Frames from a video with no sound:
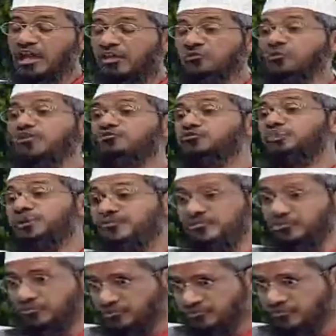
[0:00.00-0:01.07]
I would love to pray with
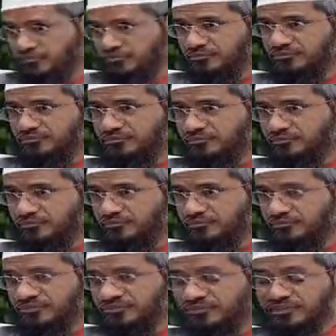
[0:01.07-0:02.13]
you,
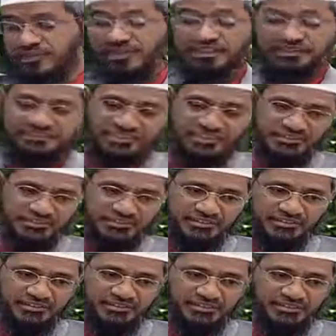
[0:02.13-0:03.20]
the lady said.
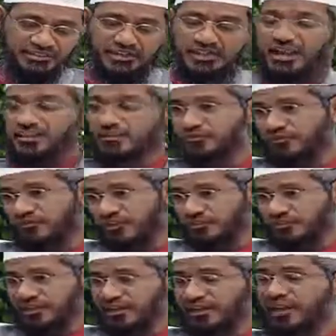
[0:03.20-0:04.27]
And the Prophet
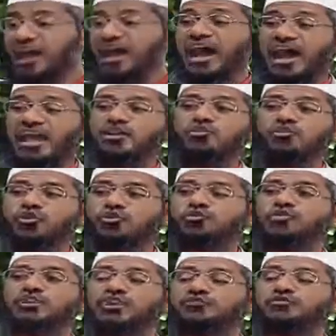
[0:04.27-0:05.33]
replied, I know
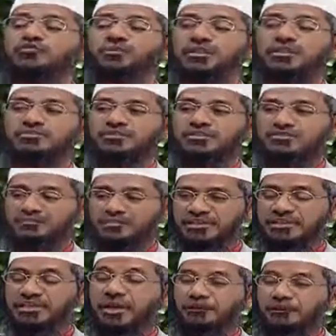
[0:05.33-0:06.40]
you'd love to pray with me,
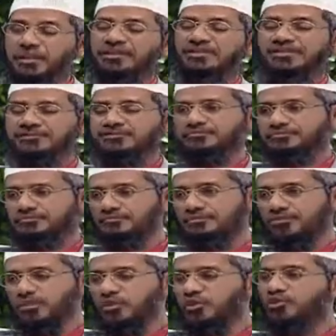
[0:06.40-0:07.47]
but
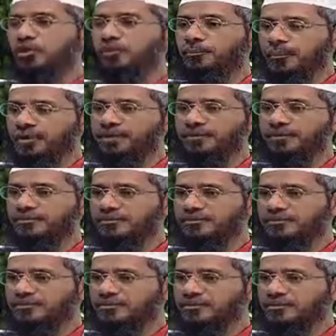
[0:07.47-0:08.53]
your prayer
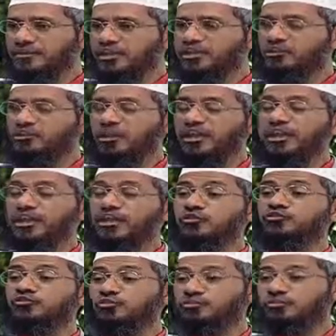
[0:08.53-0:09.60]
in your inner room